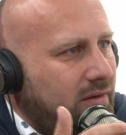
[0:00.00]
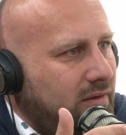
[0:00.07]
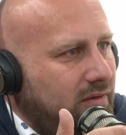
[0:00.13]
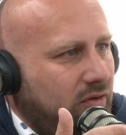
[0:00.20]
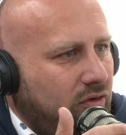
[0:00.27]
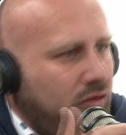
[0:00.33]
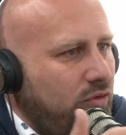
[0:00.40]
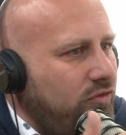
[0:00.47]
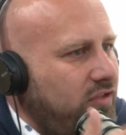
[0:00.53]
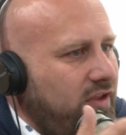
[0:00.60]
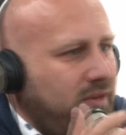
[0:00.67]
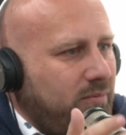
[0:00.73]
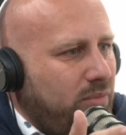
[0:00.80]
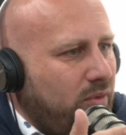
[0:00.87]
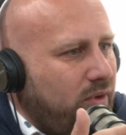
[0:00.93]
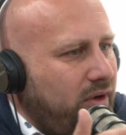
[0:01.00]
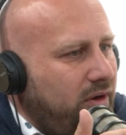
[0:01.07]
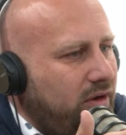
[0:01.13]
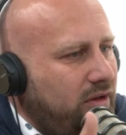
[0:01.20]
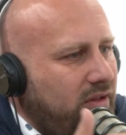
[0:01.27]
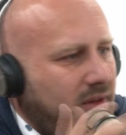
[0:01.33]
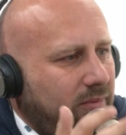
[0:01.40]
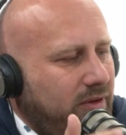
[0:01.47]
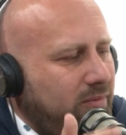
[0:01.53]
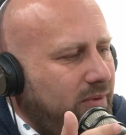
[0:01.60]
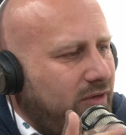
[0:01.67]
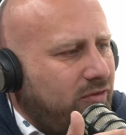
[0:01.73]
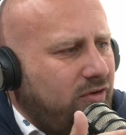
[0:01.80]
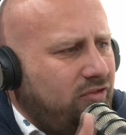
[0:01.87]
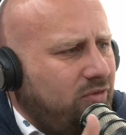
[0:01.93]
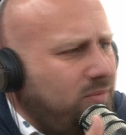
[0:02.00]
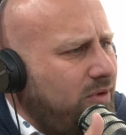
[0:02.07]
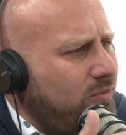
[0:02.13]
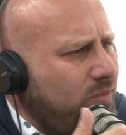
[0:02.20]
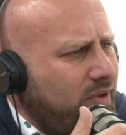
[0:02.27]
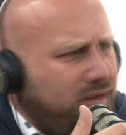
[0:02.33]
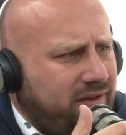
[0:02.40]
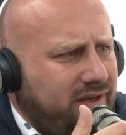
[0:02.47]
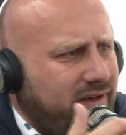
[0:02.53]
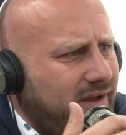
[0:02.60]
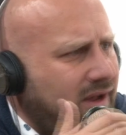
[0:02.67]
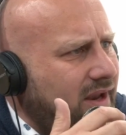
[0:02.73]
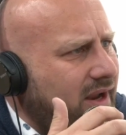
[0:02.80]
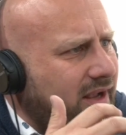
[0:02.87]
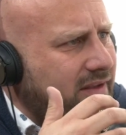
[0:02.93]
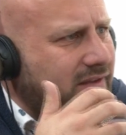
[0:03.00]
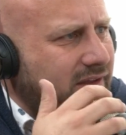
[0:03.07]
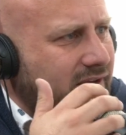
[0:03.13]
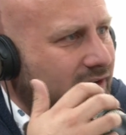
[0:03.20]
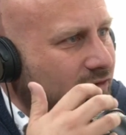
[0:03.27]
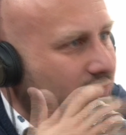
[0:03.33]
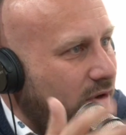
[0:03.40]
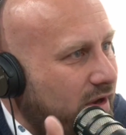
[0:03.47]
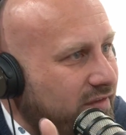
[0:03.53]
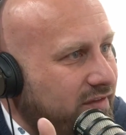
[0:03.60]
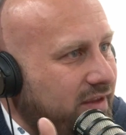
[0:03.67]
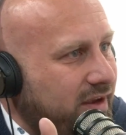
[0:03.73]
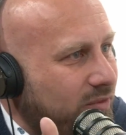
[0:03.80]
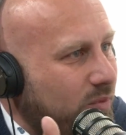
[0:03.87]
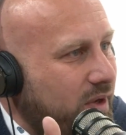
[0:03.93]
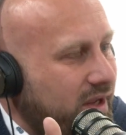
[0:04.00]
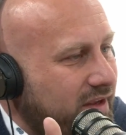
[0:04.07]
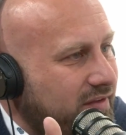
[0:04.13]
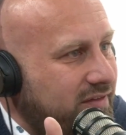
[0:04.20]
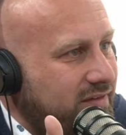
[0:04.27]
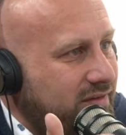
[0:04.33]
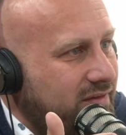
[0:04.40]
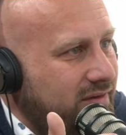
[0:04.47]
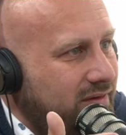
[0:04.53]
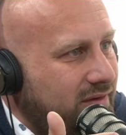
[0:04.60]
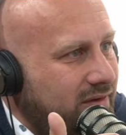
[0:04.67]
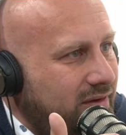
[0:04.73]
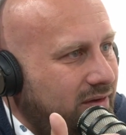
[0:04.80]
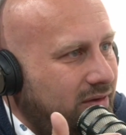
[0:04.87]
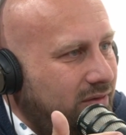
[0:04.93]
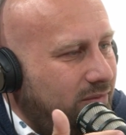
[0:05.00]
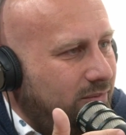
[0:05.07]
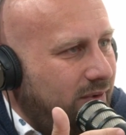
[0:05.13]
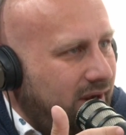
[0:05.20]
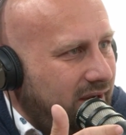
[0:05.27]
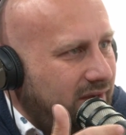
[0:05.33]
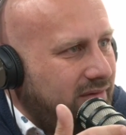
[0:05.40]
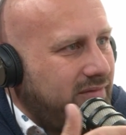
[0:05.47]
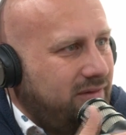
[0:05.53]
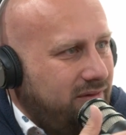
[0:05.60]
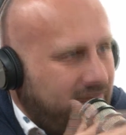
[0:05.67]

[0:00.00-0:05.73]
uh, who's the employer claiming to be a Christian but really not acting in Christ-like ways, mm-hmm. right?